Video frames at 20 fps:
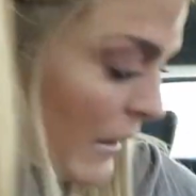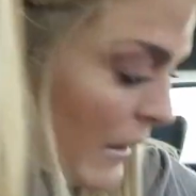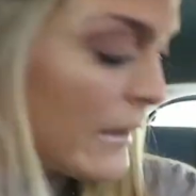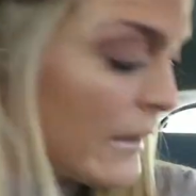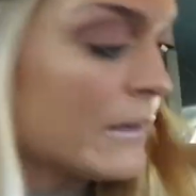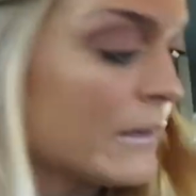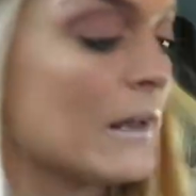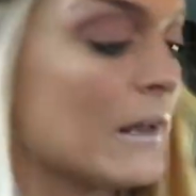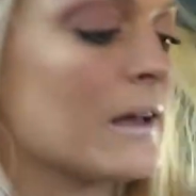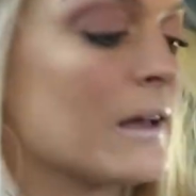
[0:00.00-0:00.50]

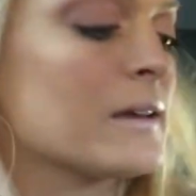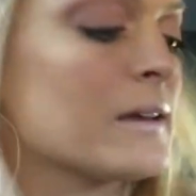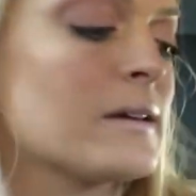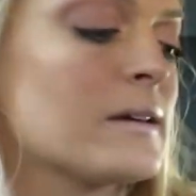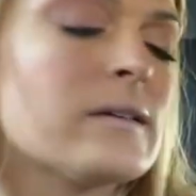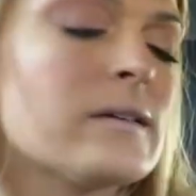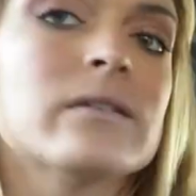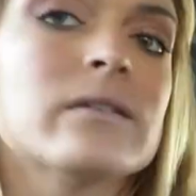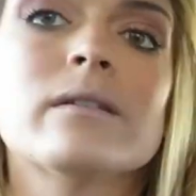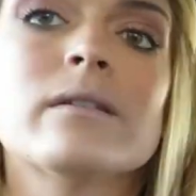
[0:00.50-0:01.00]
And
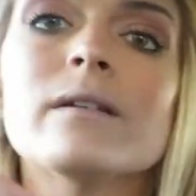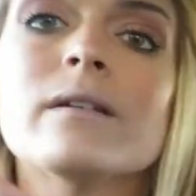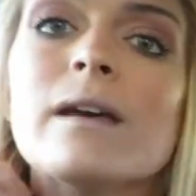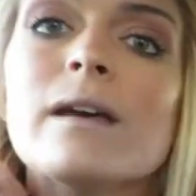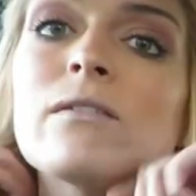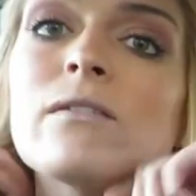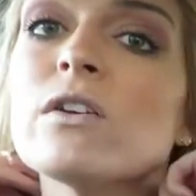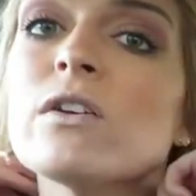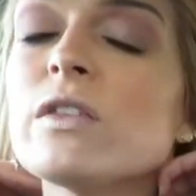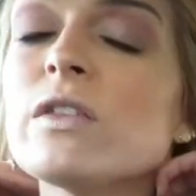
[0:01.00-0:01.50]
like,
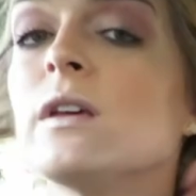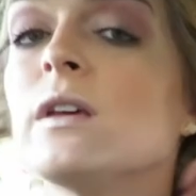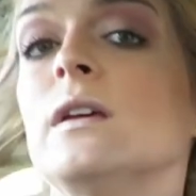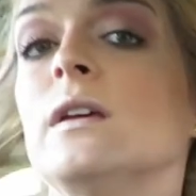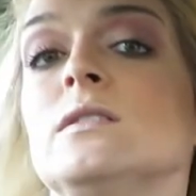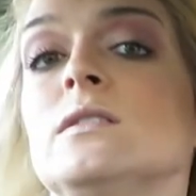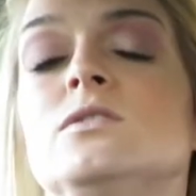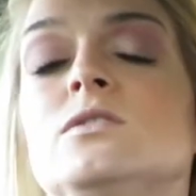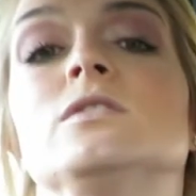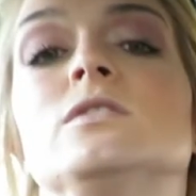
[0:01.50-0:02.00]
everything
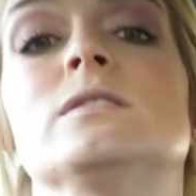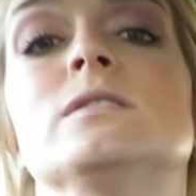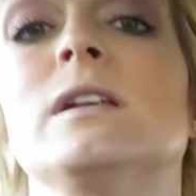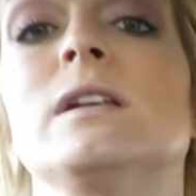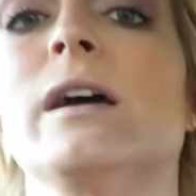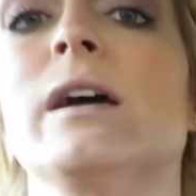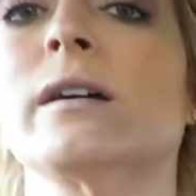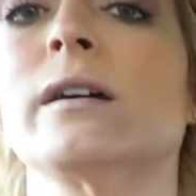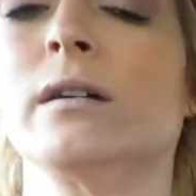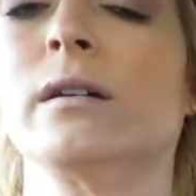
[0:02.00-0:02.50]
is just
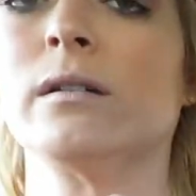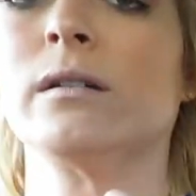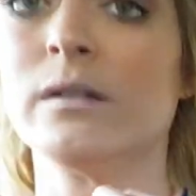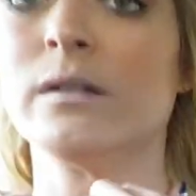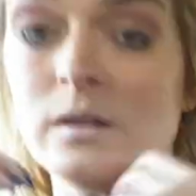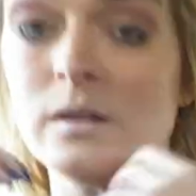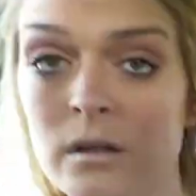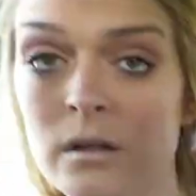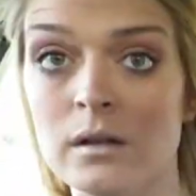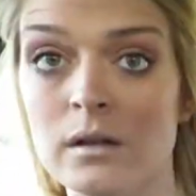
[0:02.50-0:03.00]
like,
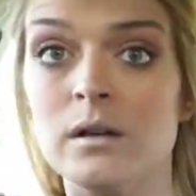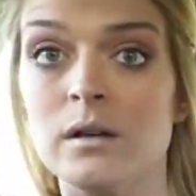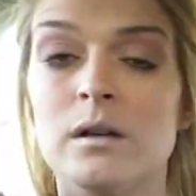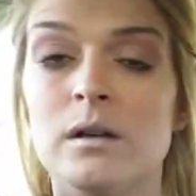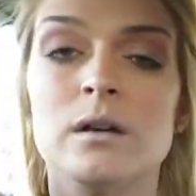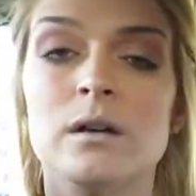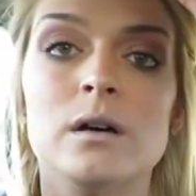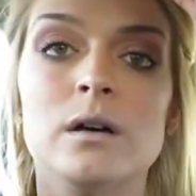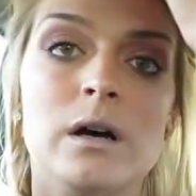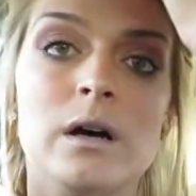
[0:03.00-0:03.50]

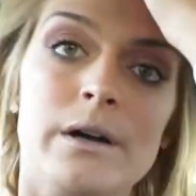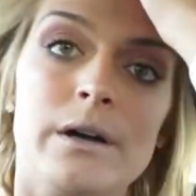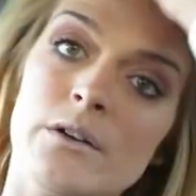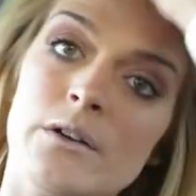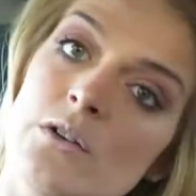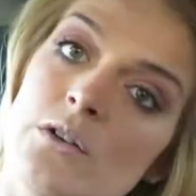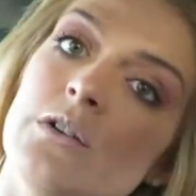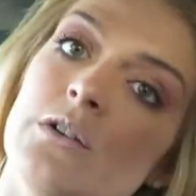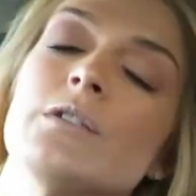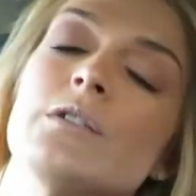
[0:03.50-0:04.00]
I don't
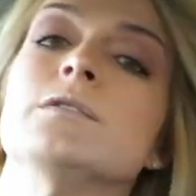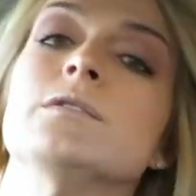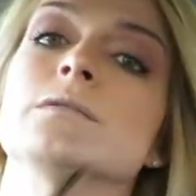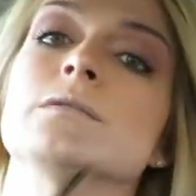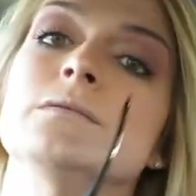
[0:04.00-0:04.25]
know,